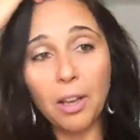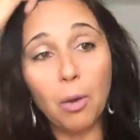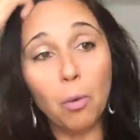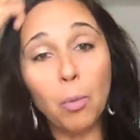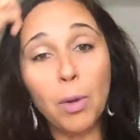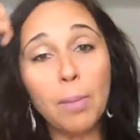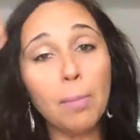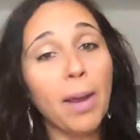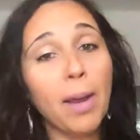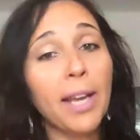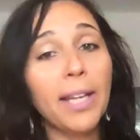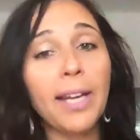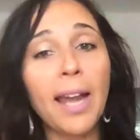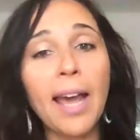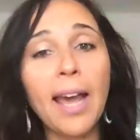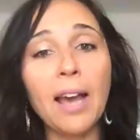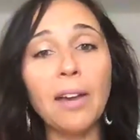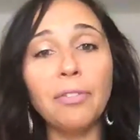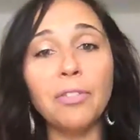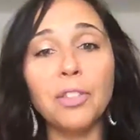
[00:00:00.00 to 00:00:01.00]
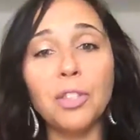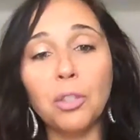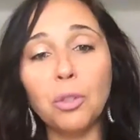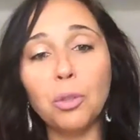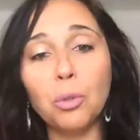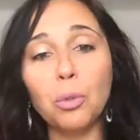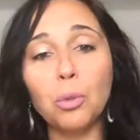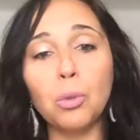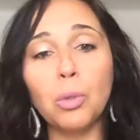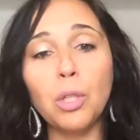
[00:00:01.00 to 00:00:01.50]
we might have
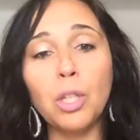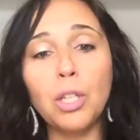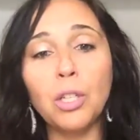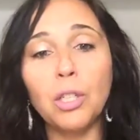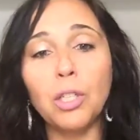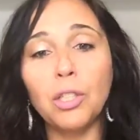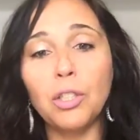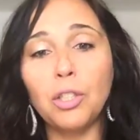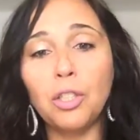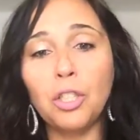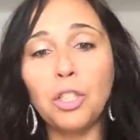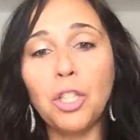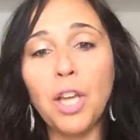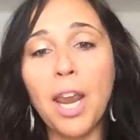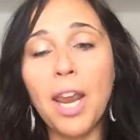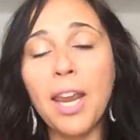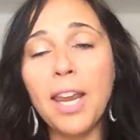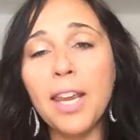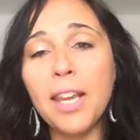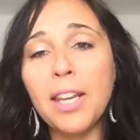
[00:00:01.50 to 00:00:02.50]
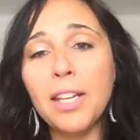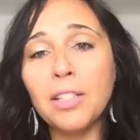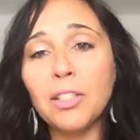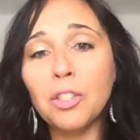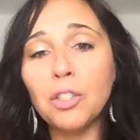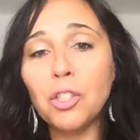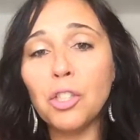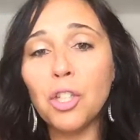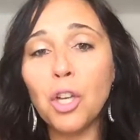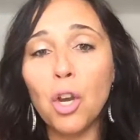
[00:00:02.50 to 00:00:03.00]
to
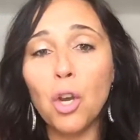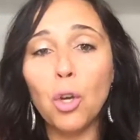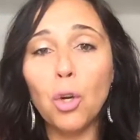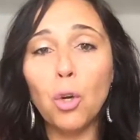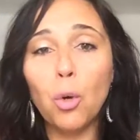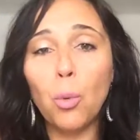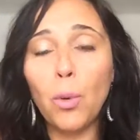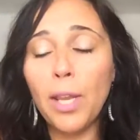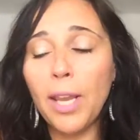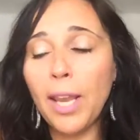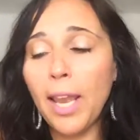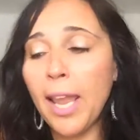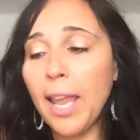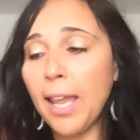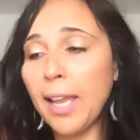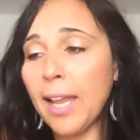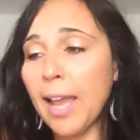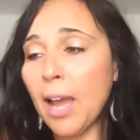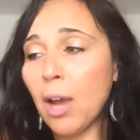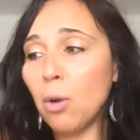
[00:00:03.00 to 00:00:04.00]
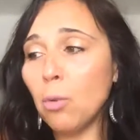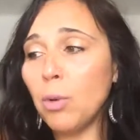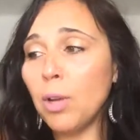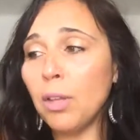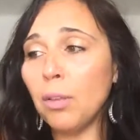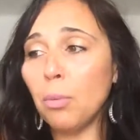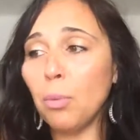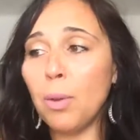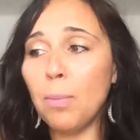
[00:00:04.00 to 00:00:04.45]
change who we hang out with.